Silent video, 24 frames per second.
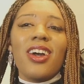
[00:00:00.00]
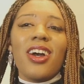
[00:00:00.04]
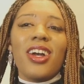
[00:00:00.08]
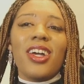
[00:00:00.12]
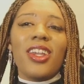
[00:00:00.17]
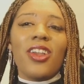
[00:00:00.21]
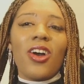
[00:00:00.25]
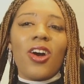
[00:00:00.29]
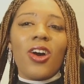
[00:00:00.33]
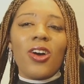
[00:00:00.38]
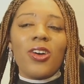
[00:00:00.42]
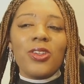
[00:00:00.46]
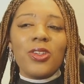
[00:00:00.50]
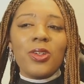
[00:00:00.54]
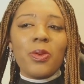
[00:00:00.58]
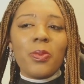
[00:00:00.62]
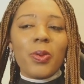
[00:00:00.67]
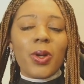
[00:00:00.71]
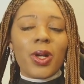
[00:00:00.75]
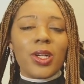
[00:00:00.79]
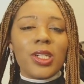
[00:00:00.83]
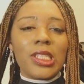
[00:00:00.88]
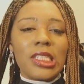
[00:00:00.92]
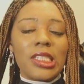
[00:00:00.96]
An
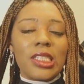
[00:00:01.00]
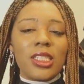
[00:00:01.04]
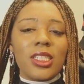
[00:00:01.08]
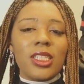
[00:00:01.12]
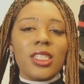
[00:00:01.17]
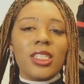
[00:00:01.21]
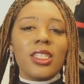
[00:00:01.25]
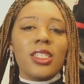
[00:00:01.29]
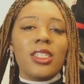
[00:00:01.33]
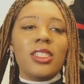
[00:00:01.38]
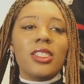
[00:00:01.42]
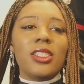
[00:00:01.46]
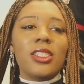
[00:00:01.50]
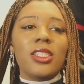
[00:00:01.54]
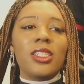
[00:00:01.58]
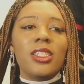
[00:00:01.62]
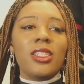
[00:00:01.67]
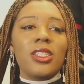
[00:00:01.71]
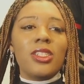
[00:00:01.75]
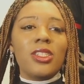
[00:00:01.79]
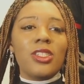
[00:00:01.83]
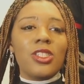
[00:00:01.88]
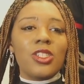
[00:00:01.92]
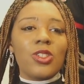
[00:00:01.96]
alderperson is
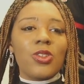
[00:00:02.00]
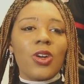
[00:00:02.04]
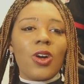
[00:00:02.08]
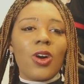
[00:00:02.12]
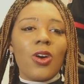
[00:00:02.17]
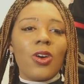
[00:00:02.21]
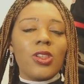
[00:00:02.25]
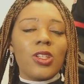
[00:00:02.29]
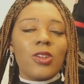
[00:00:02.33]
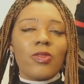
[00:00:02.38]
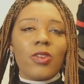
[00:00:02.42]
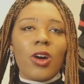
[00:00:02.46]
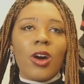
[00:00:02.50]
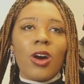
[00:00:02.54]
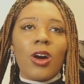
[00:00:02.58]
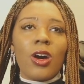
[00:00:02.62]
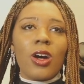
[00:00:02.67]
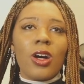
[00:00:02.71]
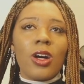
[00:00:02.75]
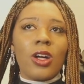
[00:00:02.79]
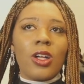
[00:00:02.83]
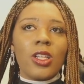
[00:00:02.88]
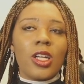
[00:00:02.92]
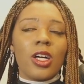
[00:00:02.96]
in control of
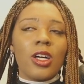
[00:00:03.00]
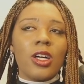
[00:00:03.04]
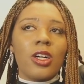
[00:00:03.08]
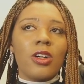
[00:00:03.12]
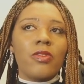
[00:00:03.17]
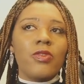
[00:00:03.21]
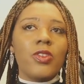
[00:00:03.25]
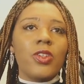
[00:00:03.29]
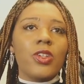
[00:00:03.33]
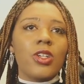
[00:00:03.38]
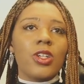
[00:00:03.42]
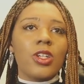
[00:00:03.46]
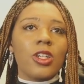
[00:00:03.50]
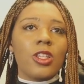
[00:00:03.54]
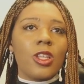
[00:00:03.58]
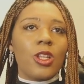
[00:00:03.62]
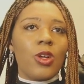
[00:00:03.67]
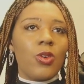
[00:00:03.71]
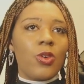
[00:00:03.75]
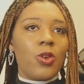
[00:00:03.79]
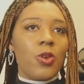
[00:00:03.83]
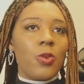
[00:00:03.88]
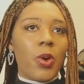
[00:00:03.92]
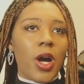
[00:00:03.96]
all of your
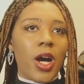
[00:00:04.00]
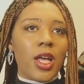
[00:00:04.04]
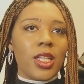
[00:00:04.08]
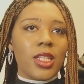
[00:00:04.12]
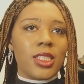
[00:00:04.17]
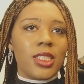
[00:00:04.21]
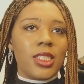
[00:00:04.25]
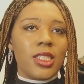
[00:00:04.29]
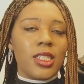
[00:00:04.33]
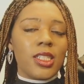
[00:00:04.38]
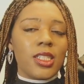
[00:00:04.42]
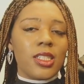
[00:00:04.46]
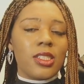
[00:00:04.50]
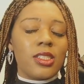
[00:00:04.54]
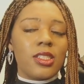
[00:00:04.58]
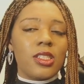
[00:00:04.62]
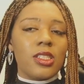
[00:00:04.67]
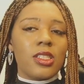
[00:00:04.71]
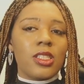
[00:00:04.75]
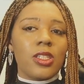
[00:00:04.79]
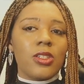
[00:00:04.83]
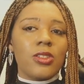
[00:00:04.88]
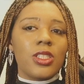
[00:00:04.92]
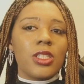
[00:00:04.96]
local
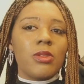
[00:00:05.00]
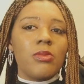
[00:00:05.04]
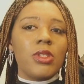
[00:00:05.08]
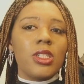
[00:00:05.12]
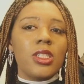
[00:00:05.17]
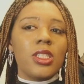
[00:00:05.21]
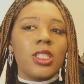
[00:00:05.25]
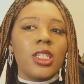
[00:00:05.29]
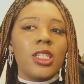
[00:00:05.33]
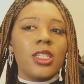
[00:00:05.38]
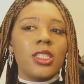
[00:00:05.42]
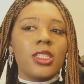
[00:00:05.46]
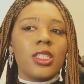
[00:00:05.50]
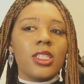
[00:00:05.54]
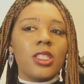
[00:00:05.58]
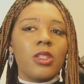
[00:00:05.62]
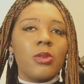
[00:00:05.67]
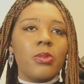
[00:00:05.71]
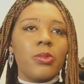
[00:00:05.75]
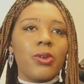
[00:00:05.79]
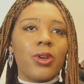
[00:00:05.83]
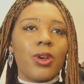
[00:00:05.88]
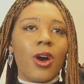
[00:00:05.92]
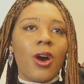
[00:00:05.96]
politics. So some of the things that
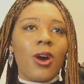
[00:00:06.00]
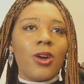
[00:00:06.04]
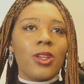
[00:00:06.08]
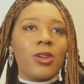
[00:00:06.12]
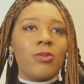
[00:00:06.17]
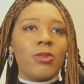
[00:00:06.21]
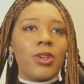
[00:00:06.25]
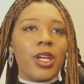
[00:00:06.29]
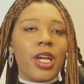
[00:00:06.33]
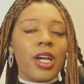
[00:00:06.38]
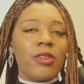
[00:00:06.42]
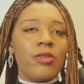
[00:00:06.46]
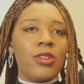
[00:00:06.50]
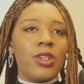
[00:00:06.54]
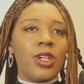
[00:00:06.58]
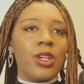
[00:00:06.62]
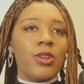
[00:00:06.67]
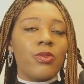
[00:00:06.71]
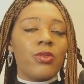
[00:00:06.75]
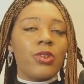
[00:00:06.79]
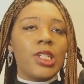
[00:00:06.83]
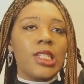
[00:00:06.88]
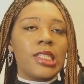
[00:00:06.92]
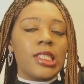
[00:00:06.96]
the Board of Aldermen have
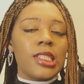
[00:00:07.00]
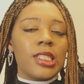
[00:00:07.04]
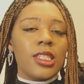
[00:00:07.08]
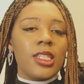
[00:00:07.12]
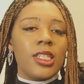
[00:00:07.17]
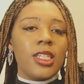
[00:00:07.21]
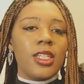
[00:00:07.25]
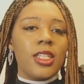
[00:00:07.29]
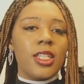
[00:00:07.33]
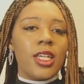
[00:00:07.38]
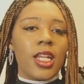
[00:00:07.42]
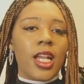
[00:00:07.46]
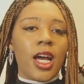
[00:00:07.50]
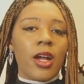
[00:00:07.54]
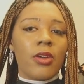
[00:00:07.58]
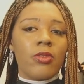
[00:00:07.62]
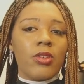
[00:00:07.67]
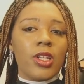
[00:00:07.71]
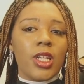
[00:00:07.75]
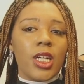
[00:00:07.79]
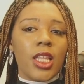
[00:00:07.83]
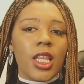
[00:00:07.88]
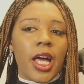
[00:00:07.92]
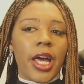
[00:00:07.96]
done recently that I
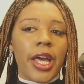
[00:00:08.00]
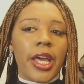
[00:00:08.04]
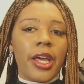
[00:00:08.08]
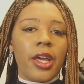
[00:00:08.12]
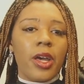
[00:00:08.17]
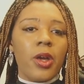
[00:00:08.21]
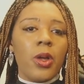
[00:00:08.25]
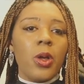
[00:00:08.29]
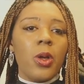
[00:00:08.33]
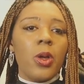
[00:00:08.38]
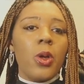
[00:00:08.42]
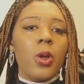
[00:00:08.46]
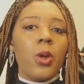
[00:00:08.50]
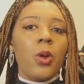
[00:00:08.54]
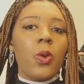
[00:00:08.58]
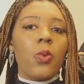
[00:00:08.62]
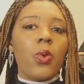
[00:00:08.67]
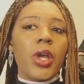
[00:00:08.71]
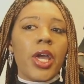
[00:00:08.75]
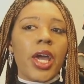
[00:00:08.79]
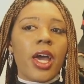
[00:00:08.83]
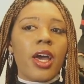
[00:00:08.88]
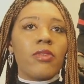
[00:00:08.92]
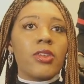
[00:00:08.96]
really like,
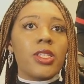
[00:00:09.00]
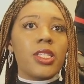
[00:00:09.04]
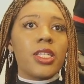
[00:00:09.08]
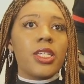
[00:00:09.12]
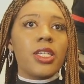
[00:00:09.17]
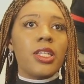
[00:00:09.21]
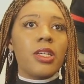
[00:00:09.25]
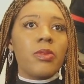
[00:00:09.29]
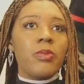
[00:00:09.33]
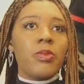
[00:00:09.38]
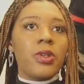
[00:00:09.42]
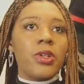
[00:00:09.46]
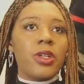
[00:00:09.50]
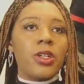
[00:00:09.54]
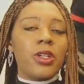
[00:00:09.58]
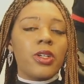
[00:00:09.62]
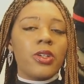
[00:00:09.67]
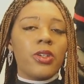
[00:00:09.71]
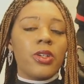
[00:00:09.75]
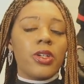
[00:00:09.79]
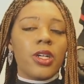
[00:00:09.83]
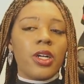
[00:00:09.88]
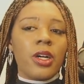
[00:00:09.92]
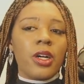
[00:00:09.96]
we have a tenant
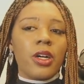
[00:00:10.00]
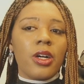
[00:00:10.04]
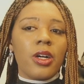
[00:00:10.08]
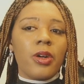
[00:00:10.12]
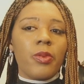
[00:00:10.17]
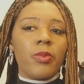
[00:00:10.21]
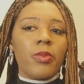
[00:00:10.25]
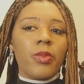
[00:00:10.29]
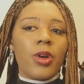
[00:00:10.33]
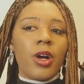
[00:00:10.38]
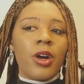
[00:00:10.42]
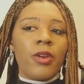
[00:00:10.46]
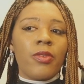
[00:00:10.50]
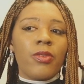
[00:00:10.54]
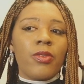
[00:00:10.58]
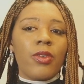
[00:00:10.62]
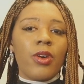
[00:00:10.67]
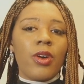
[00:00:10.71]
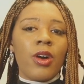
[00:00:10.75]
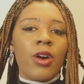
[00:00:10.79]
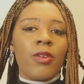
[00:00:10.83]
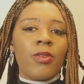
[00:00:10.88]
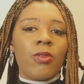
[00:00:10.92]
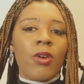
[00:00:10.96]
bill
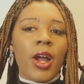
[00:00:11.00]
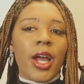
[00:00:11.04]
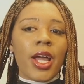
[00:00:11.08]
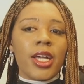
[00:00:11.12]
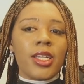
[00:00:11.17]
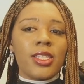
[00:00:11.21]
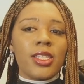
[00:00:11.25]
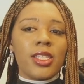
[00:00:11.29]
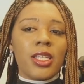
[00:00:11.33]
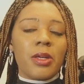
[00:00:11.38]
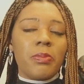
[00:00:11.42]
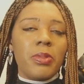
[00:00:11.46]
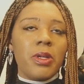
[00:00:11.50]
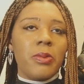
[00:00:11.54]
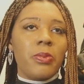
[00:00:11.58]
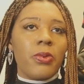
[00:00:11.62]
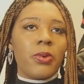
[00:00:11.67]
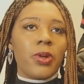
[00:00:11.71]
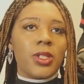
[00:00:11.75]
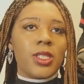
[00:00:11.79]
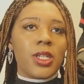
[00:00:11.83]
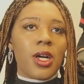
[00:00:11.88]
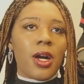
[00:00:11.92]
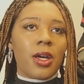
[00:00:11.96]
of rights that
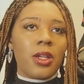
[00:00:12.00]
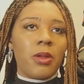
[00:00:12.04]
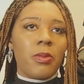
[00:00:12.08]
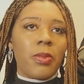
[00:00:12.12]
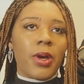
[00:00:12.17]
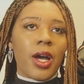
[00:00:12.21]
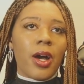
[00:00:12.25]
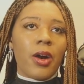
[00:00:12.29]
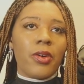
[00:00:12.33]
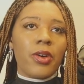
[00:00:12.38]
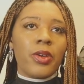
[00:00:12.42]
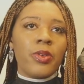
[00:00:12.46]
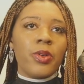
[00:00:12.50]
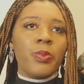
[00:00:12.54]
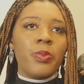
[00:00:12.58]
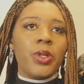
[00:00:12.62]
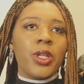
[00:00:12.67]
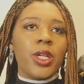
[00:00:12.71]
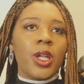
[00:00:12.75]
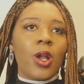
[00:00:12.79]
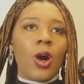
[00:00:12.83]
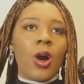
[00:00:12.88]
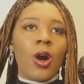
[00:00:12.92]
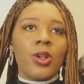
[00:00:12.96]
people are talking about. It would
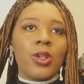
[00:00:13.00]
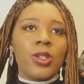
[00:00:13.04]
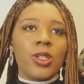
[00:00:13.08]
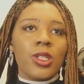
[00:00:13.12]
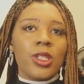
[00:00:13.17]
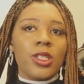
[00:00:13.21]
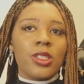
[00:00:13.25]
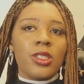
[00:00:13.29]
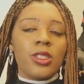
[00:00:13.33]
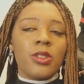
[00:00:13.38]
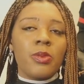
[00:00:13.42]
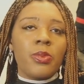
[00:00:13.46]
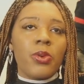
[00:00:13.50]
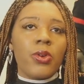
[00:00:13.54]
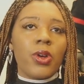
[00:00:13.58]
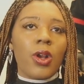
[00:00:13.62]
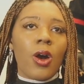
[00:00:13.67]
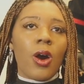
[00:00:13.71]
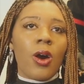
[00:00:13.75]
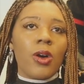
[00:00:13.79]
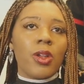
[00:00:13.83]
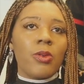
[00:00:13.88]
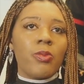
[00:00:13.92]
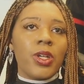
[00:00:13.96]
be the Board
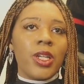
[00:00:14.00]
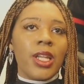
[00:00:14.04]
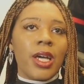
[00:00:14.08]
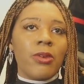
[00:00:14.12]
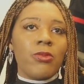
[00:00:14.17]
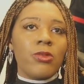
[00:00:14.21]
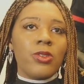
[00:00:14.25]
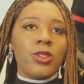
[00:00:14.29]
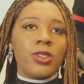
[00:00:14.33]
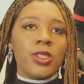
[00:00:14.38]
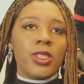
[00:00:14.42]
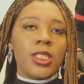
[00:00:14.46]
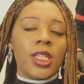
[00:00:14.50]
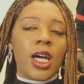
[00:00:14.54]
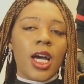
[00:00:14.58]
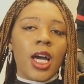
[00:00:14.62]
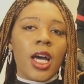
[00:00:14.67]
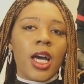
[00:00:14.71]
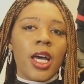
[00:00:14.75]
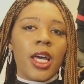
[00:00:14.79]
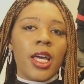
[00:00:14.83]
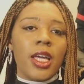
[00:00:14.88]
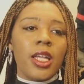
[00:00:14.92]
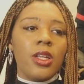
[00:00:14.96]
of Aldermen that will
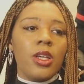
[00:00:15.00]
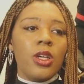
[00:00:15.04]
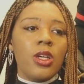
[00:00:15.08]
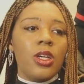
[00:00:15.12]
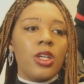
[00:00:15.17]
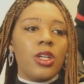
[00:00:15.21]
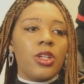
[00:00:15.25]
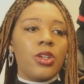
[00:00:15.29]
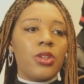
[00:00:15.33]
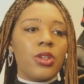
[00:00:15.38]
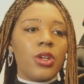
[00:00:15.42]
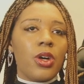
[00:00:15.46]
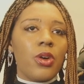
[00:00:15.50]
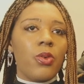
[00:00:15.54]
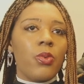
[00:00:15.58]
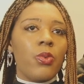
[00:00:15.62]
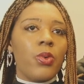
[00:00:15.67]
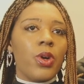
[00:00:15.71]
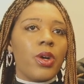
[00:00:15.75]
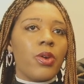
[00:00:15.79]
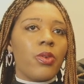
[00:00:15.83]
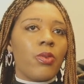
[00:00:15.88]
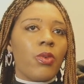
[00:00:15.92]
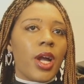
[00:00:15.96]
decide,
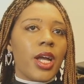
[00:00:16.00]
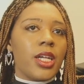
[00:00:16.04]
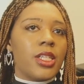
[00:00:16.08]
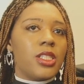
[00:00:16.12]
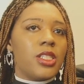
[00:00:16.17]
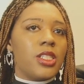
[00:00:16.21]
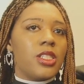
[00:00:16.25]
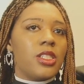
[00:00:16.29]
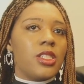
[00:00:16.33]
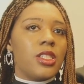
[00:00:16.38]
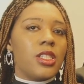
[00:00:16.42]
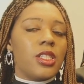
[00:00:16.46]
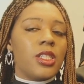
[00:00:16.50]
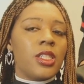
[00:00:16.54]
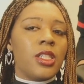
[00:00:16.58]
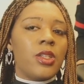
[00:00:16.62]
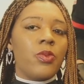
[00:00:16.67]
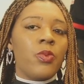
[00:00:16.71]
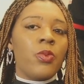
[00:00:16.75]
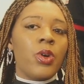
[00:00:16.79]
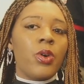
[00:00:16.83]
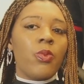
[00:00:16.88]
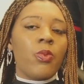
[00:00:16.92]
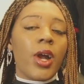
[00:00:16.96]
what
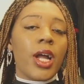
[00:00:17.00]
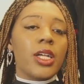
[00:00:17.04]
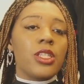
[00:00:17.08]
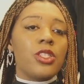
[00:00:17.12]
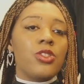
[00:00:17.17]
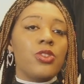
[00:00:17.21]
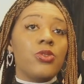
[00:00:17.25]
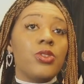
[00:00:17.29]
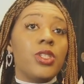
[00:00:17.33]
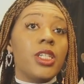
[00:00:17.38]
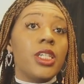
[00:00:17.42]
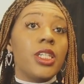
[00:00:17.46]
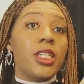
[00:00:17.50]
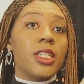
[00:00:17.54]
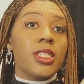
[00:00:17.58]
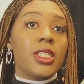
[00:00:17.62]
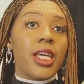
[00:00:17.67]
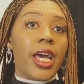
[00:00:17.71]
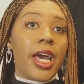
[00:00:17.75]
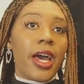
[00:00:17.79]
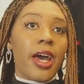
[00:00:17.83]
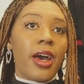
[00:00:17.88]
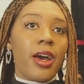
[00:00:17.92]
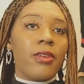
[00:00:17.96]
rights do tenants
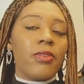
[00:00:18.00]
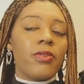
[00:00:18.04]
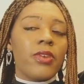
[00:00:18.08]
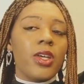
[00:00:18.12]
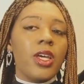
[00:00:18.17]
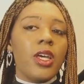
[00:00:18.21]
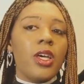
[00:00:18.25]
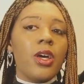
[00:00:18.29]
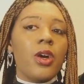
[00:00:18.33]
have.